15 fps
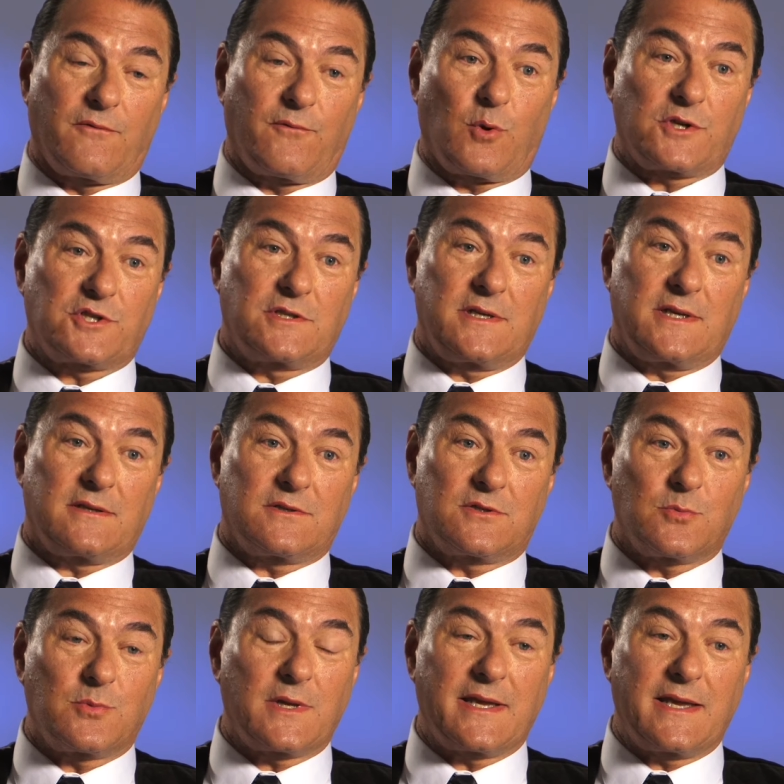fortunate
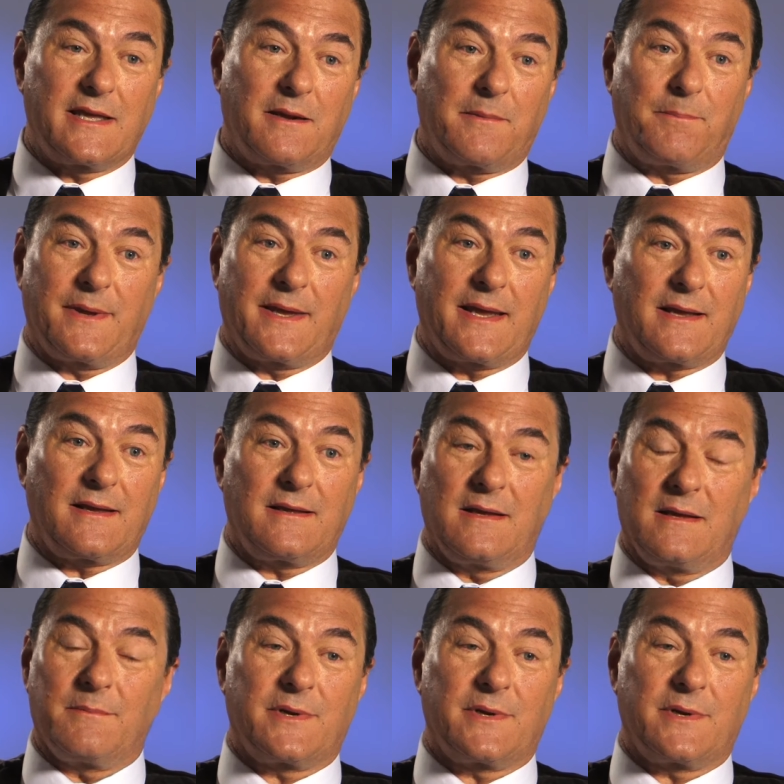to really hit it big,